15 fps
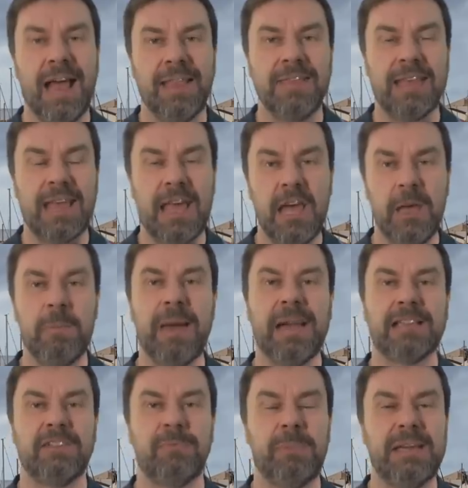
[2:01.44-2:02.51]
and the
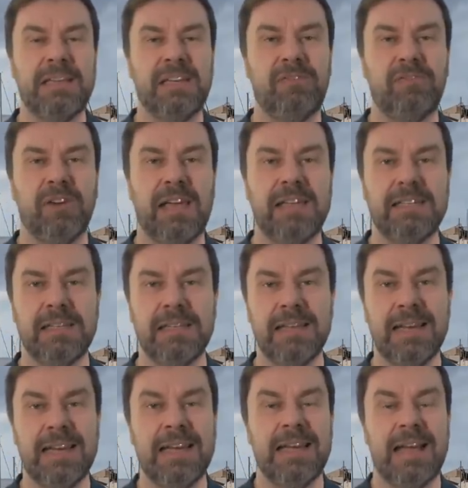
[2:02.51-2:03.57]
airbags have been deflated
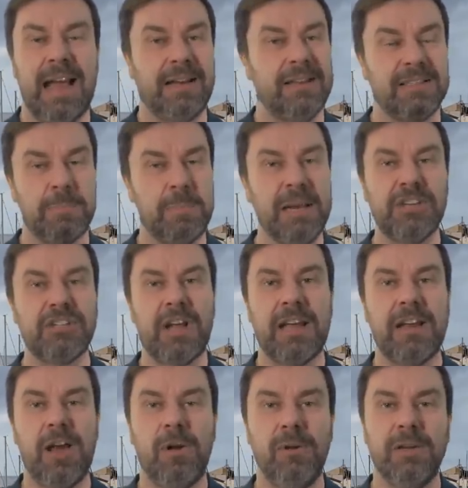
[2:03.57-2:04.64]
and there's a big
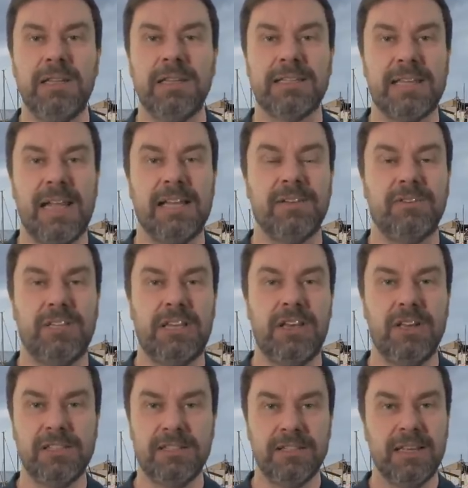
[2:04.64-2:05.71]
giant hole in the side of the
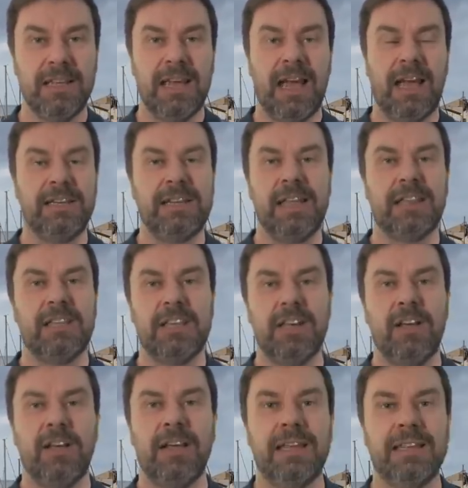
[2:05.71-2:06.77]
yacht and yet the
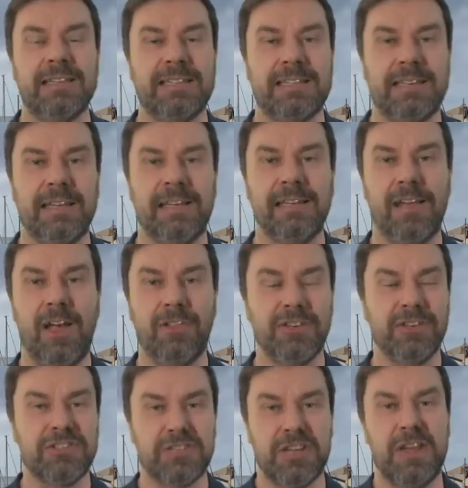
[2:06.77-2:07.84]
yacht is still on
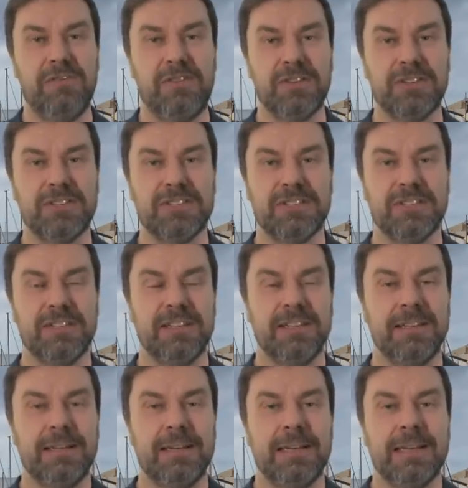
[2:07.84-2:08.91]
the surface.
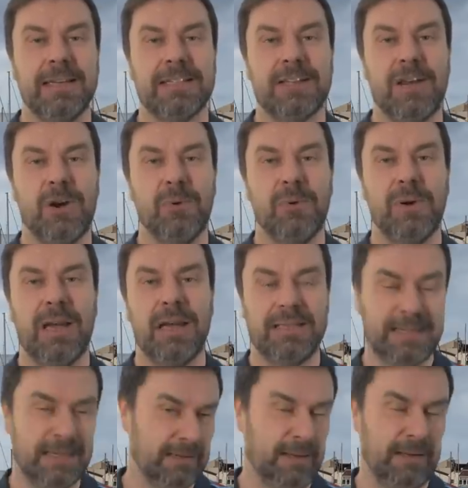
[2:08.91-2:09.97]
So I
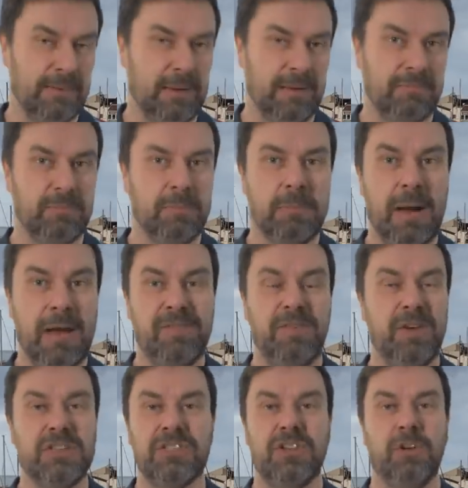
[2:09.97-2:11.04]
said, my
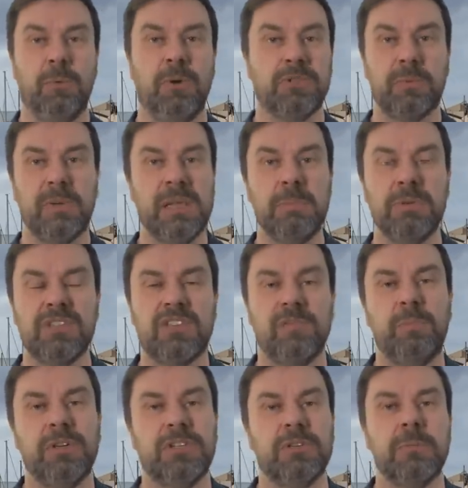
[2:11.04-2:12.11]
first thought was, well, they must
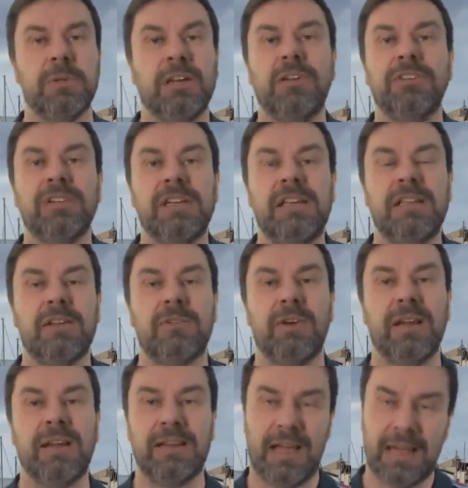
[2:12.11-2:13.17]
have put something underneath it,
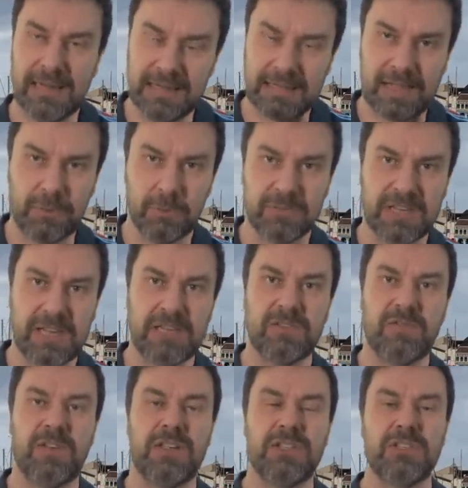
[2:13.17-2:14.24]
right? And that was his
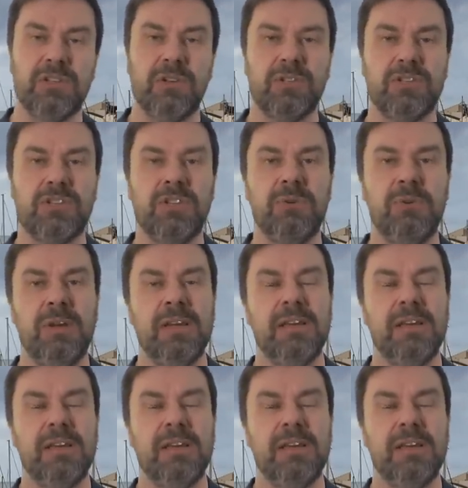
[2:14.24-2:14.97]
first thought too.